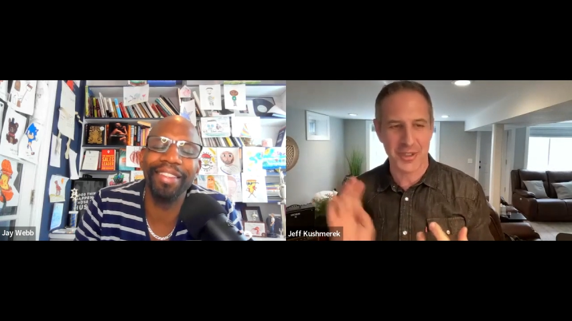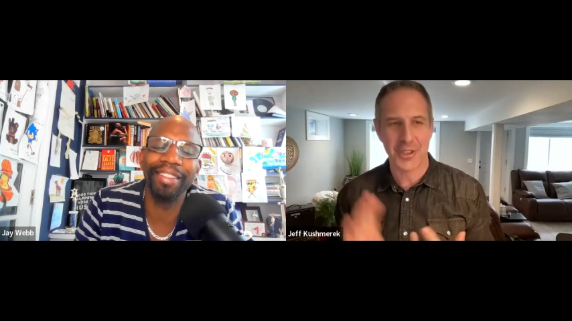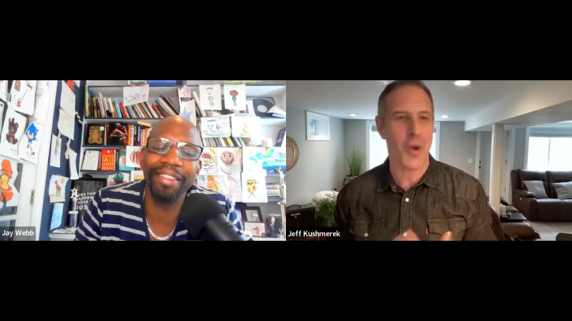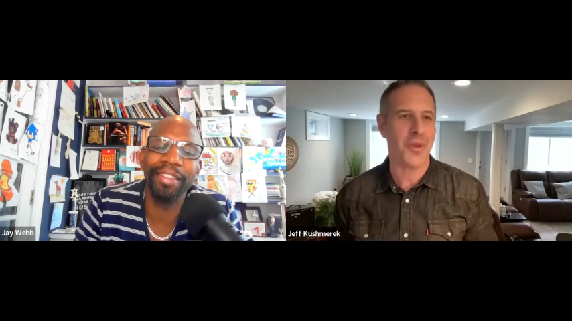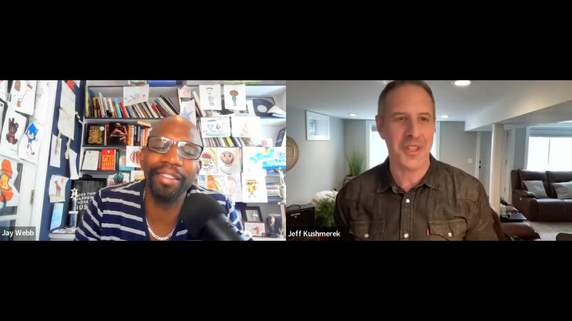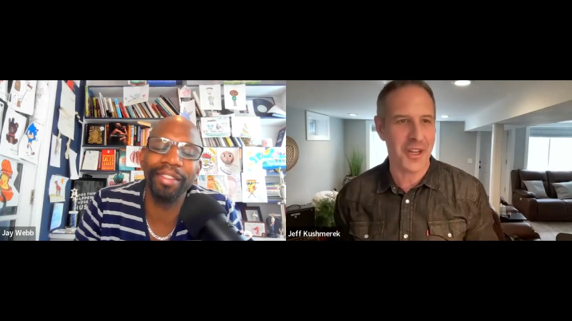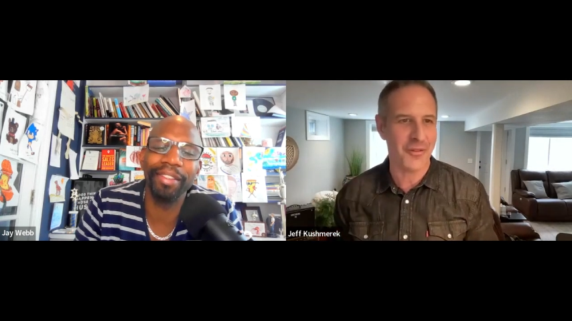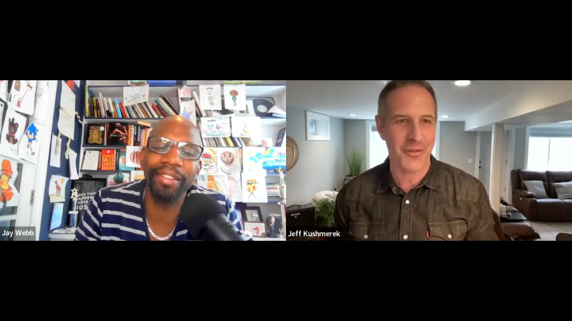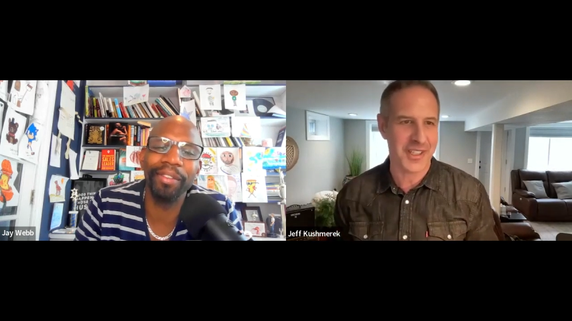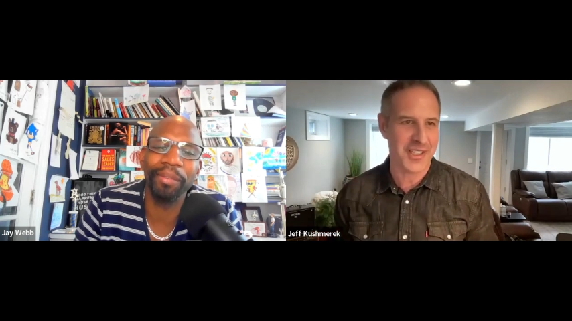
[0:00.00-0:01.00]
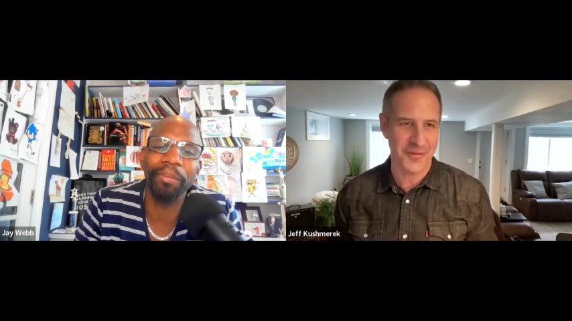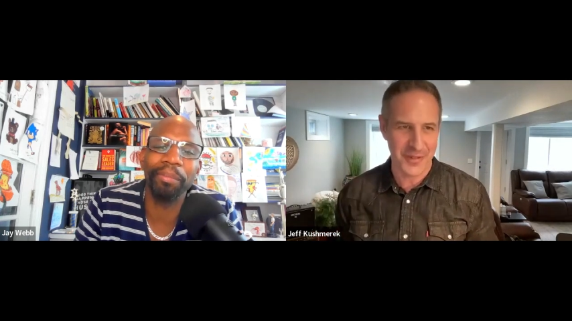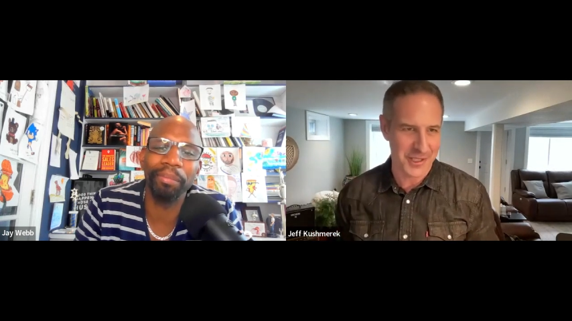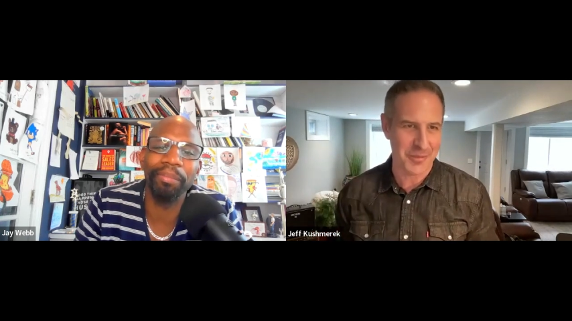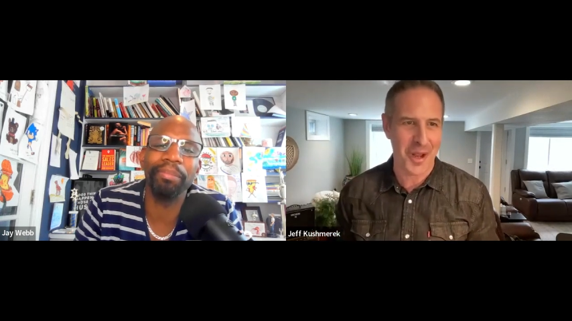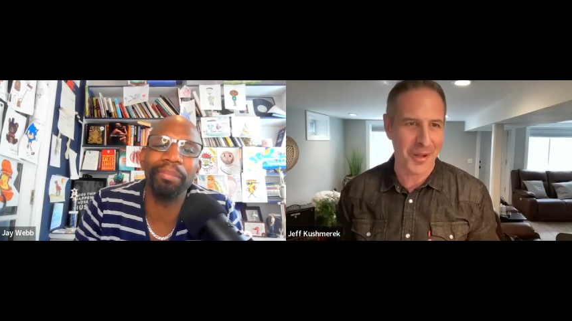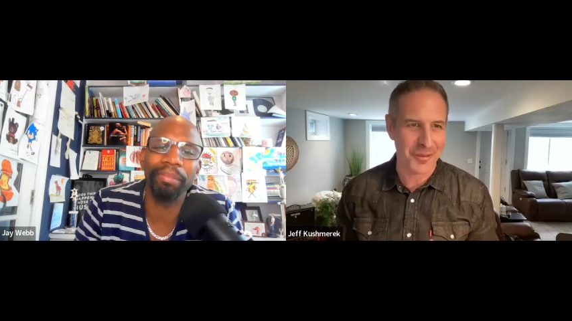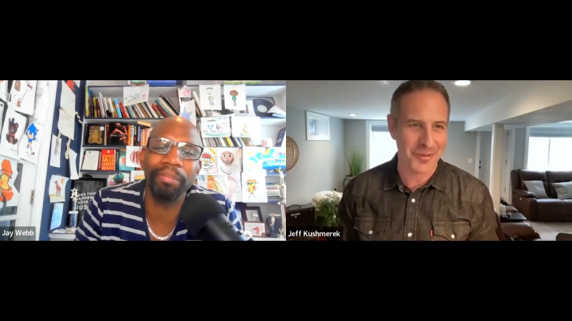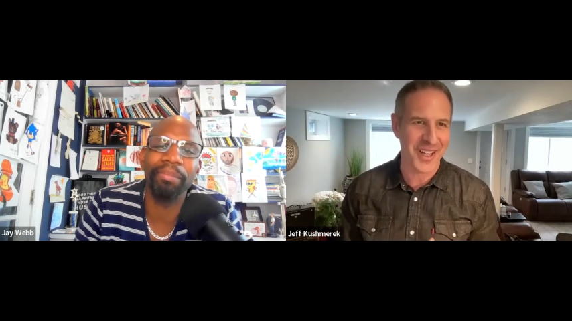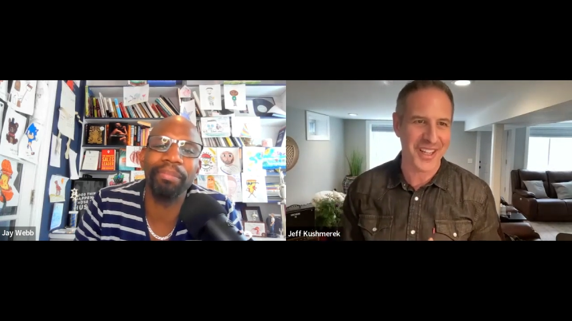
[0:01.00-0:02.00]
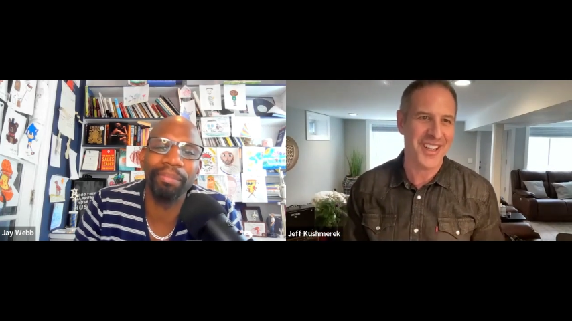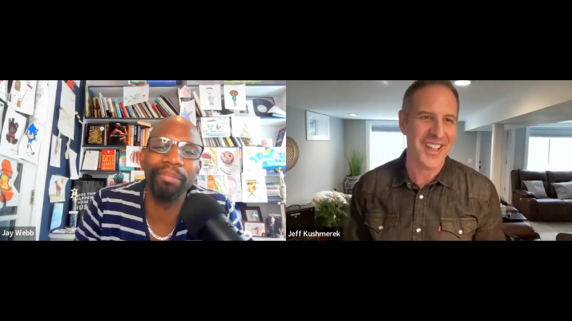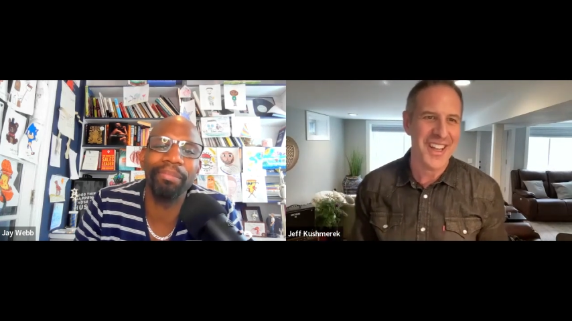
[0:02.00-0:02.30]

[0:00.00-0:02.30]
Speaker 1: let's go in there and fix it and fix the problem right